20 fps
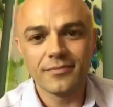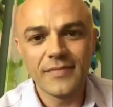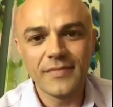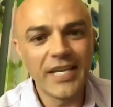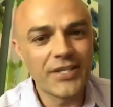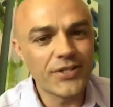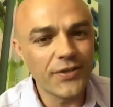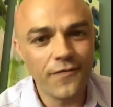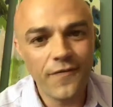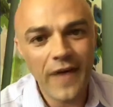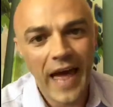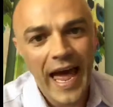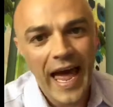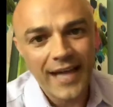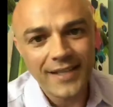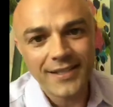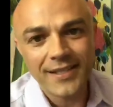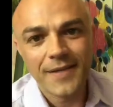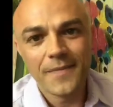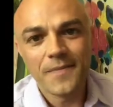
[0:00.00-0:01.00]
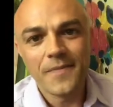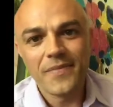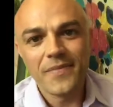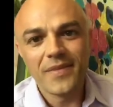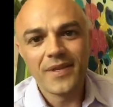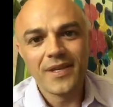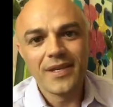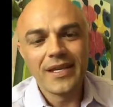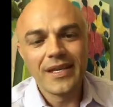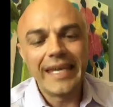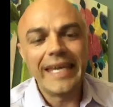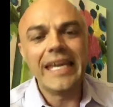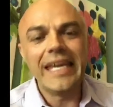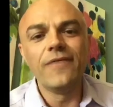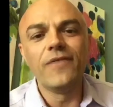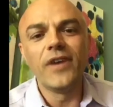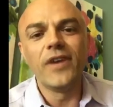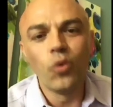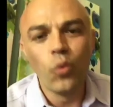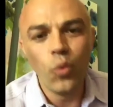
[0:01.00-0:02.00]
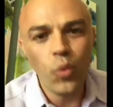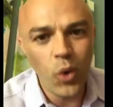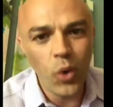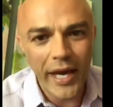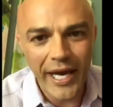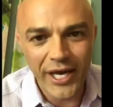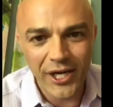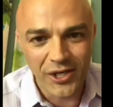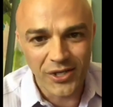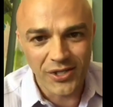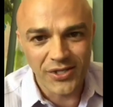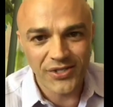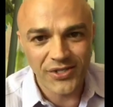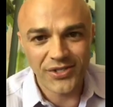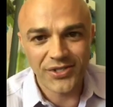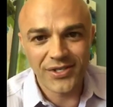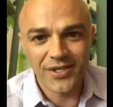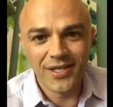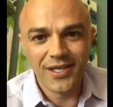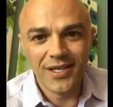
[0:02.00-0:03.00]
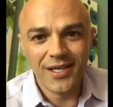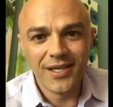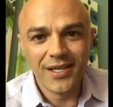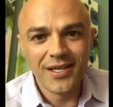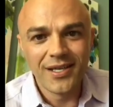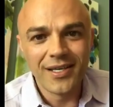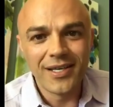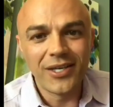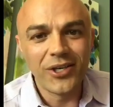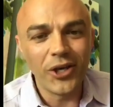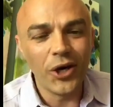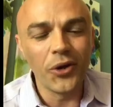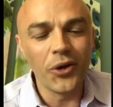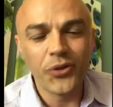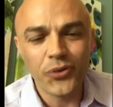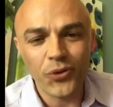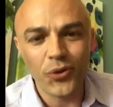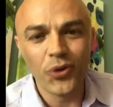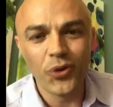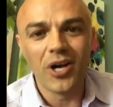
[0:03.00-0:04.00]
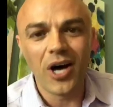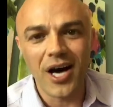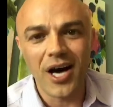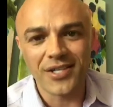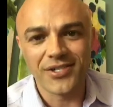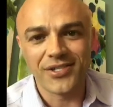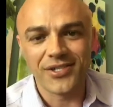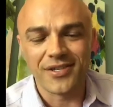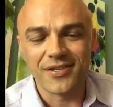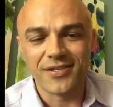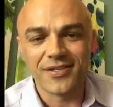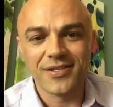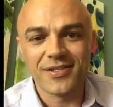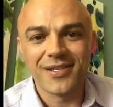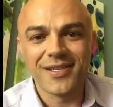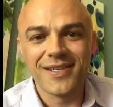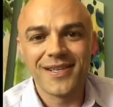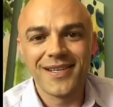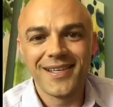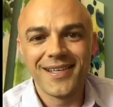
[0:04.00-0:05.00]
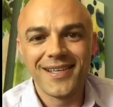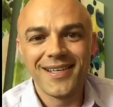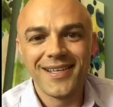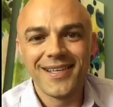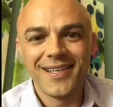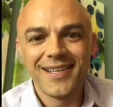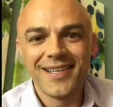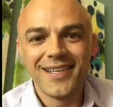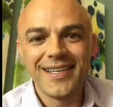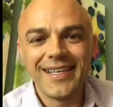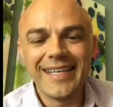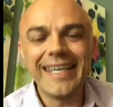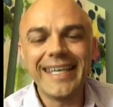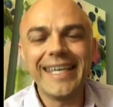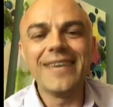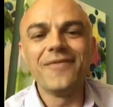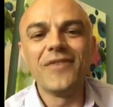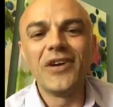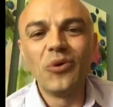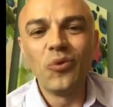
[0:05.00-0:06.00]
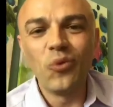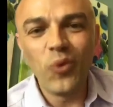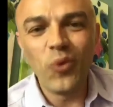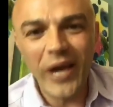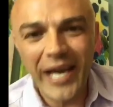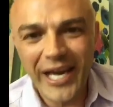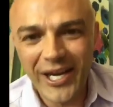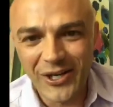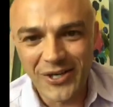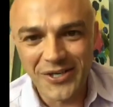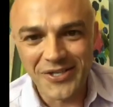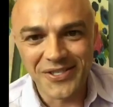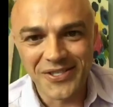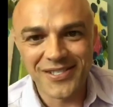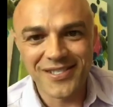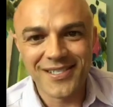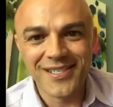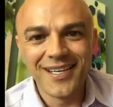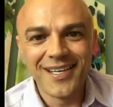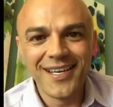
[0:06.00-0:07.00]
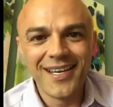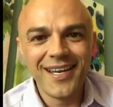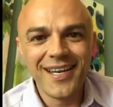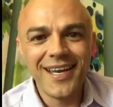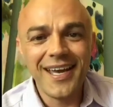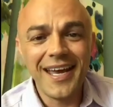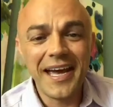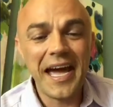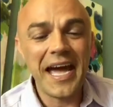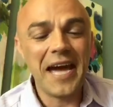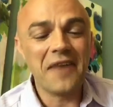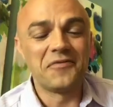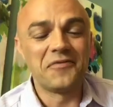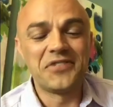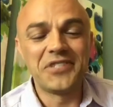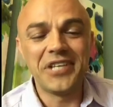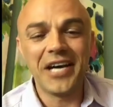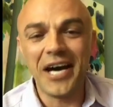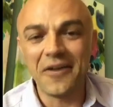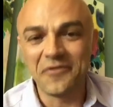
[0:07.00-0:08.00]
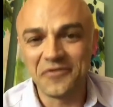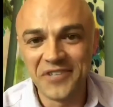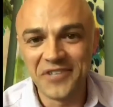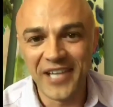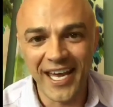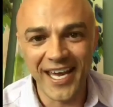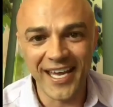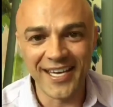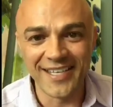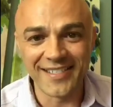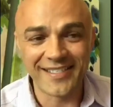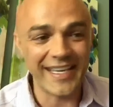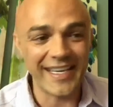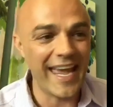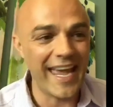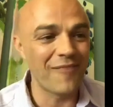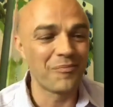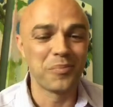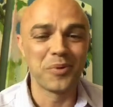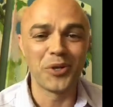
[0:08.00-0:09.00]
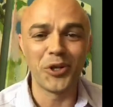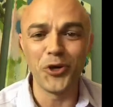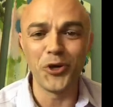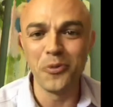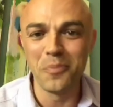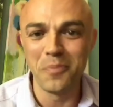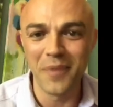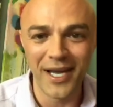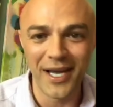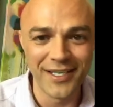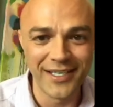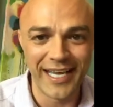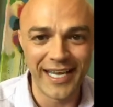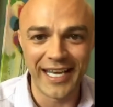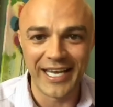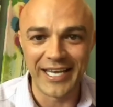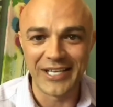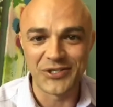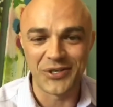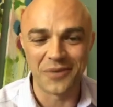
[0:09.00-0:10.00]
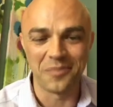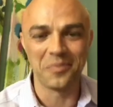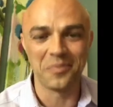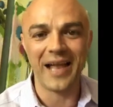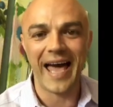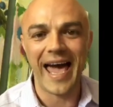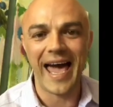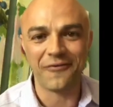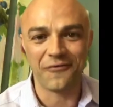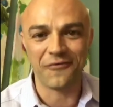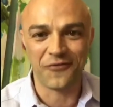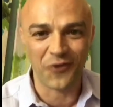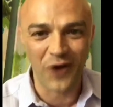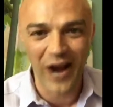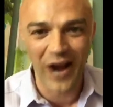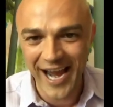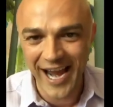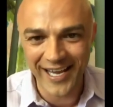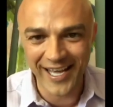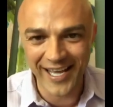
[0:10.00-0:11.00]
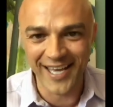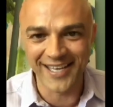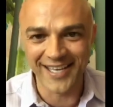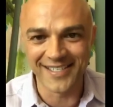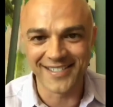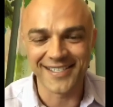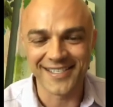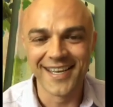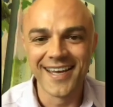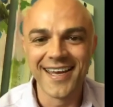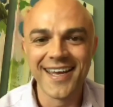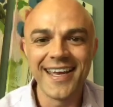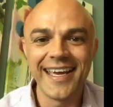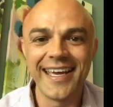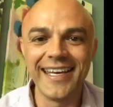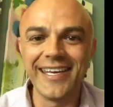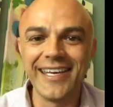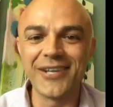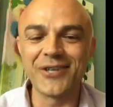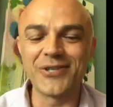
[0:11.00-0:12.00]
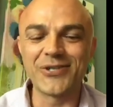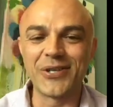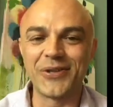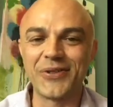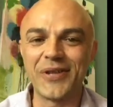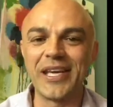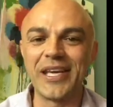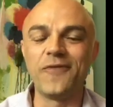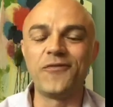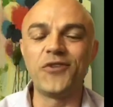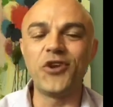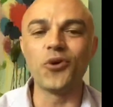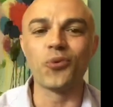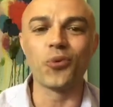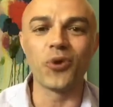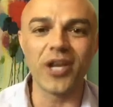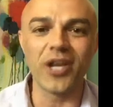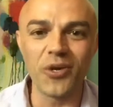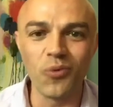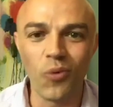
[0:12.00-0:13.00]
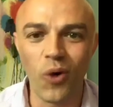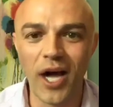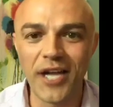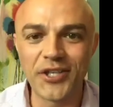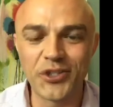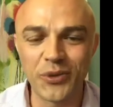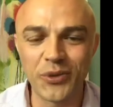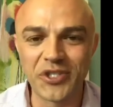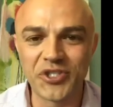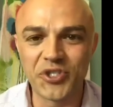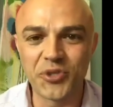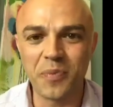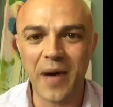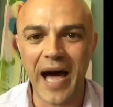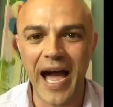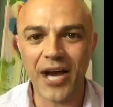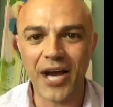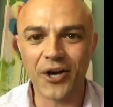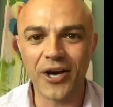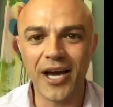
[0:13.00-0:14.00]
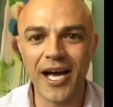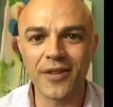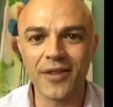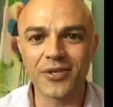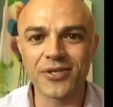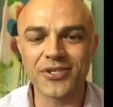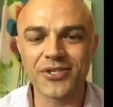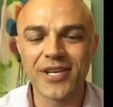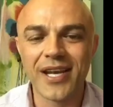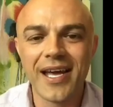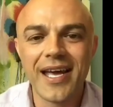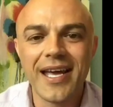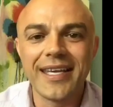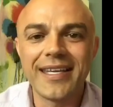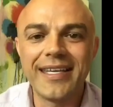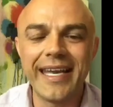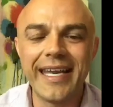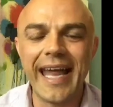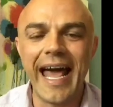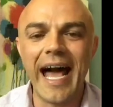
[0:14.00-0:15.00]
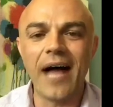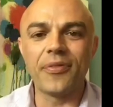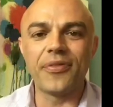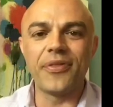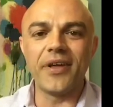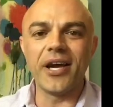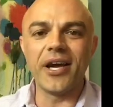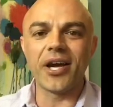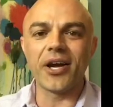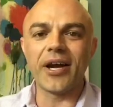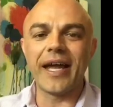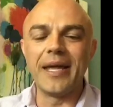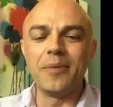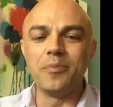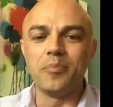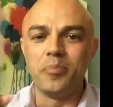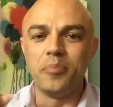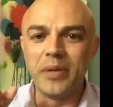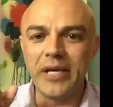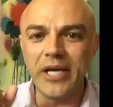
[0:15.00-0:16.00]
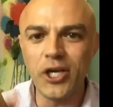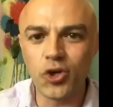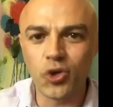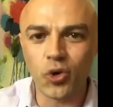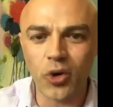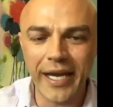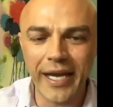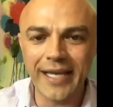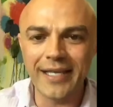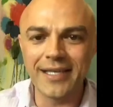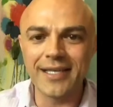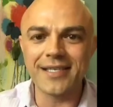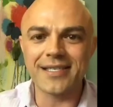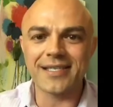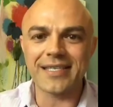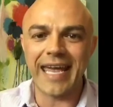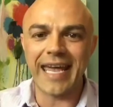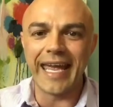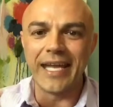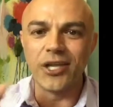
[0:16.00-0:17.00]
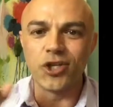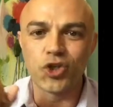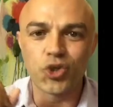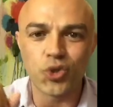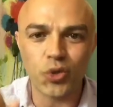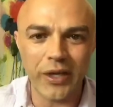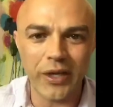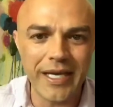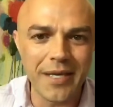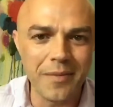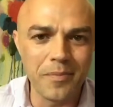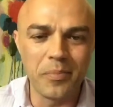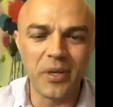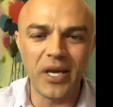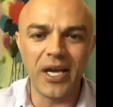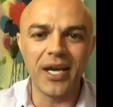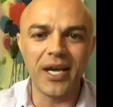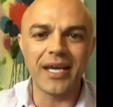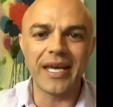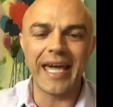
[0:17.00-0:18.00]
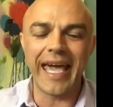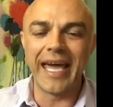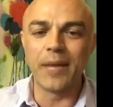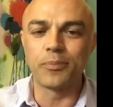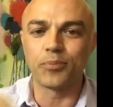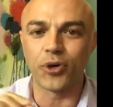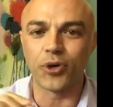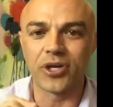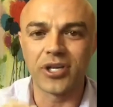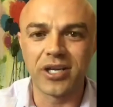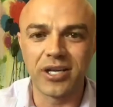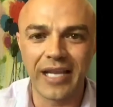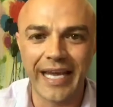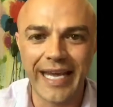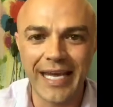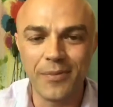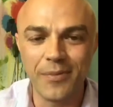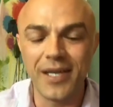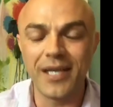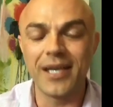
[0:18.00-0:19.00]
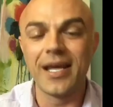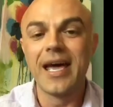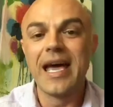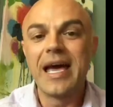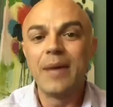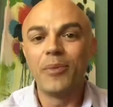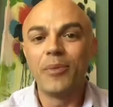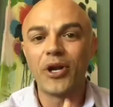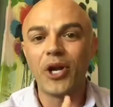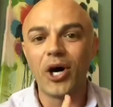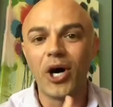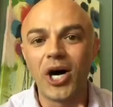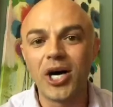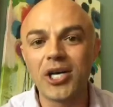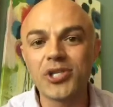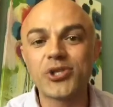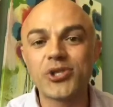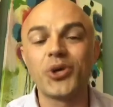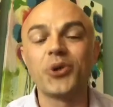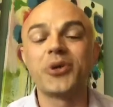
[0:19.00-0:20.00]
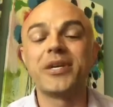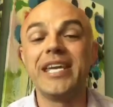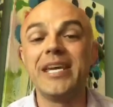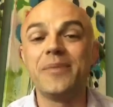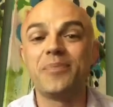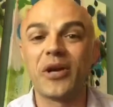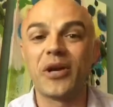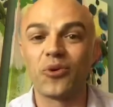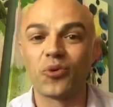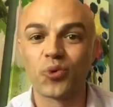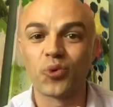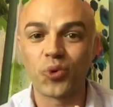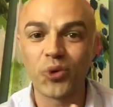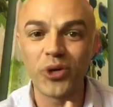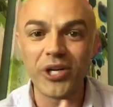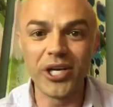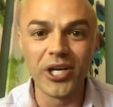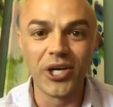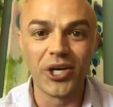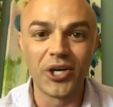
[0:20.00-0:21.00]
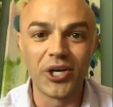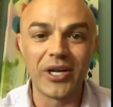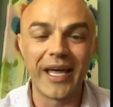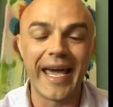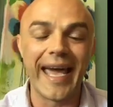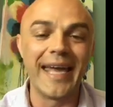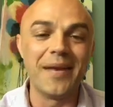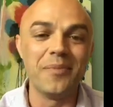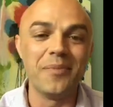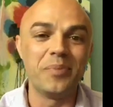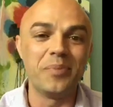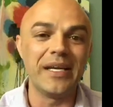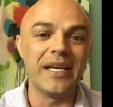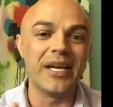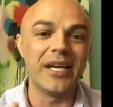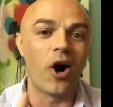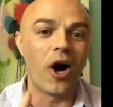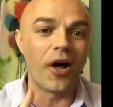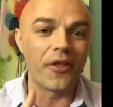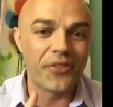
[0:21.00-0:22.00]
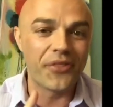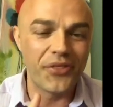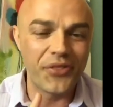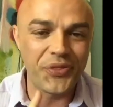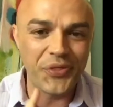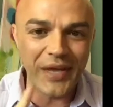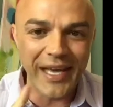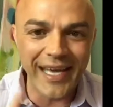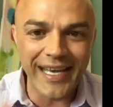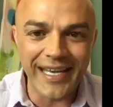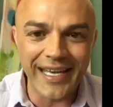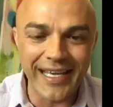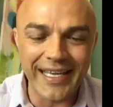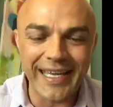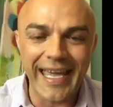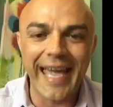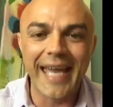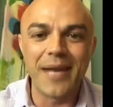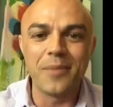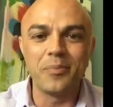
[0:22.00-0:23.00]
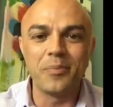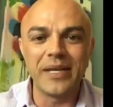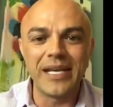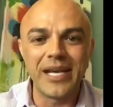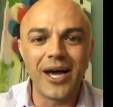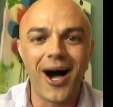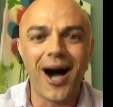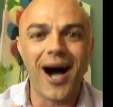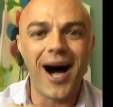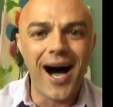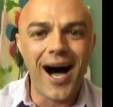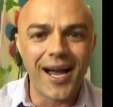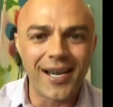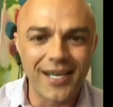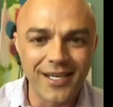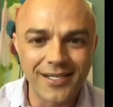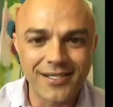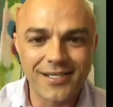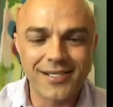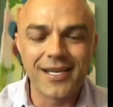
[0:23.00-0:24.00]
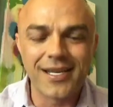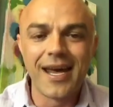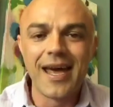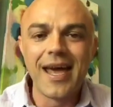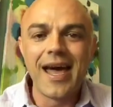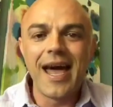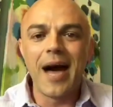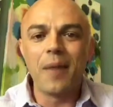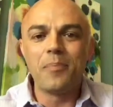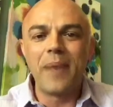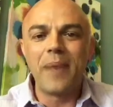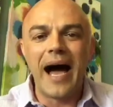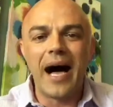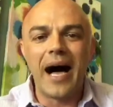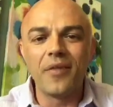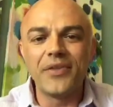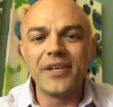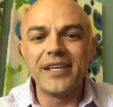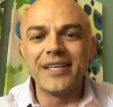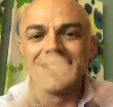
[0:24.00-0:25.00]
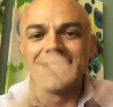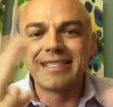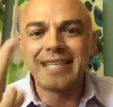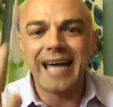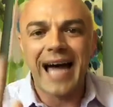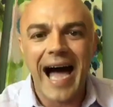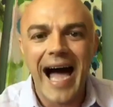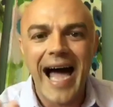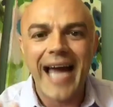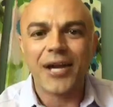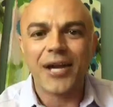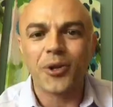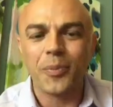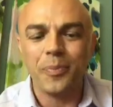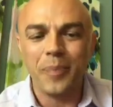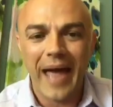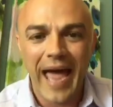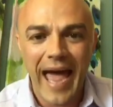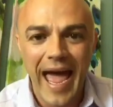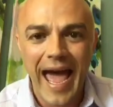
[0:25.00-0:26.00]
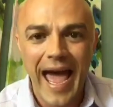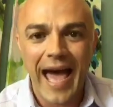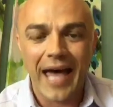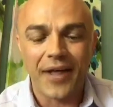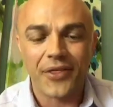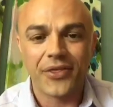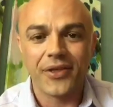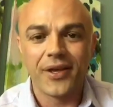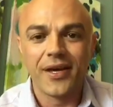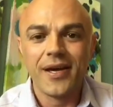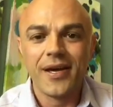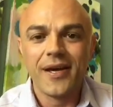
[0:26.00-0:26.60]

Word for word: It's a fact. Even winners go through losses. Even winners have tough days. They have Blue Mondays or Black Fridays. And here's the thing. If you really want to inspire others, get out there and be greatness and dream big and proclaim it, but also keep it real and be authentic and be honest about the entire path